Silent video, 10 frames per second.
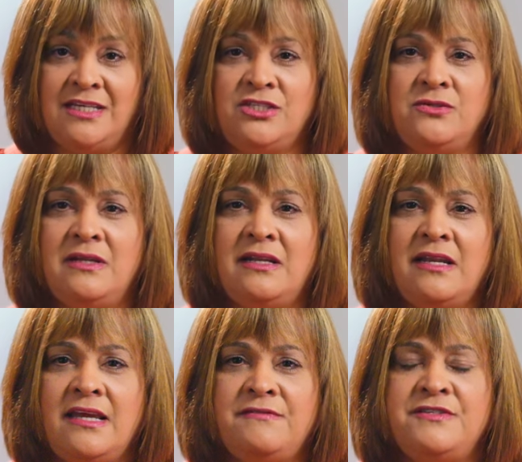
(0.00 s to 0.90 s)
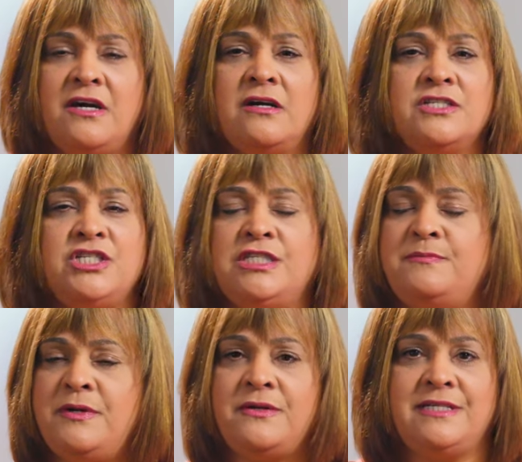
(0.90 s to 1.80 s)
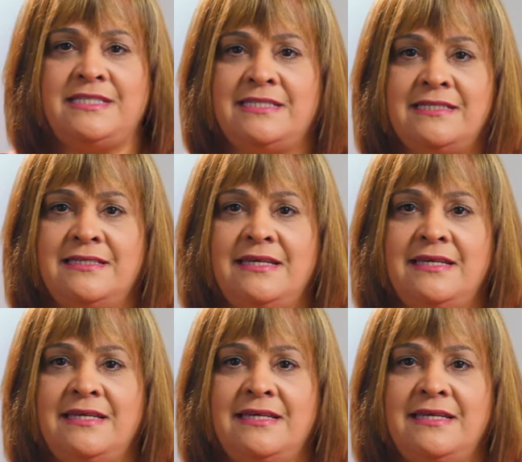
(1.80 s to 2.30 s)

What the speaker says: to lift our spirits.